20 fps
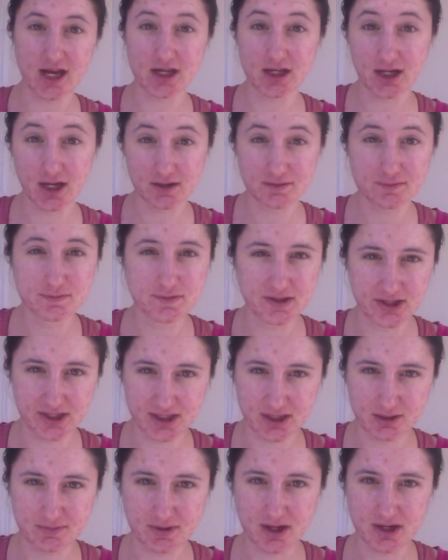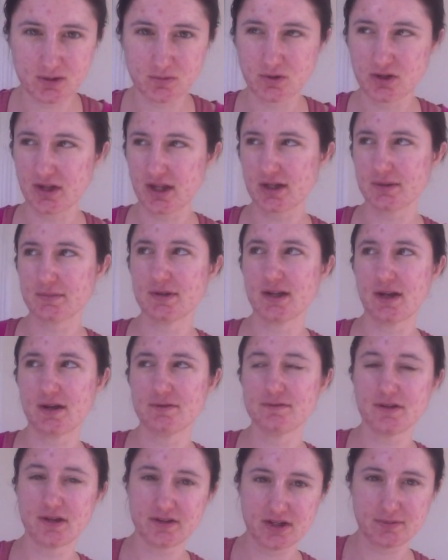a gut feeling about it where, like, I
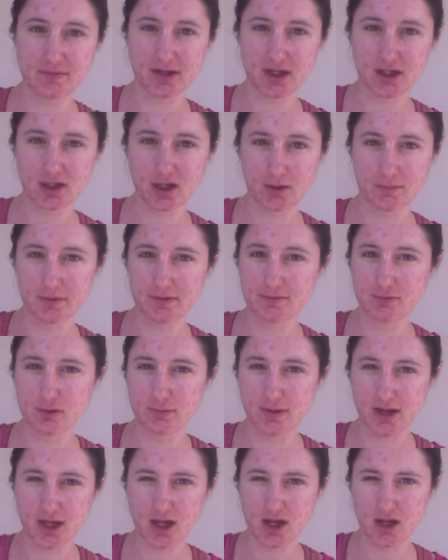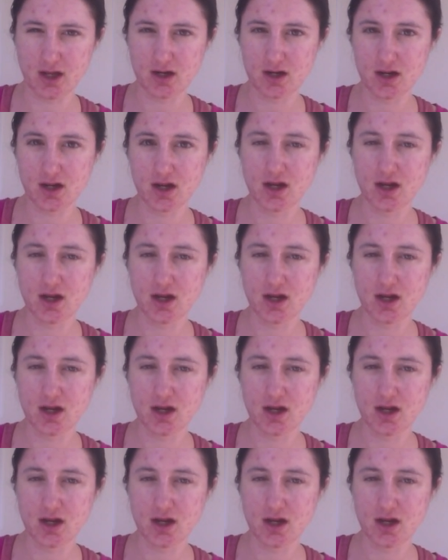felt it in my gut before my head.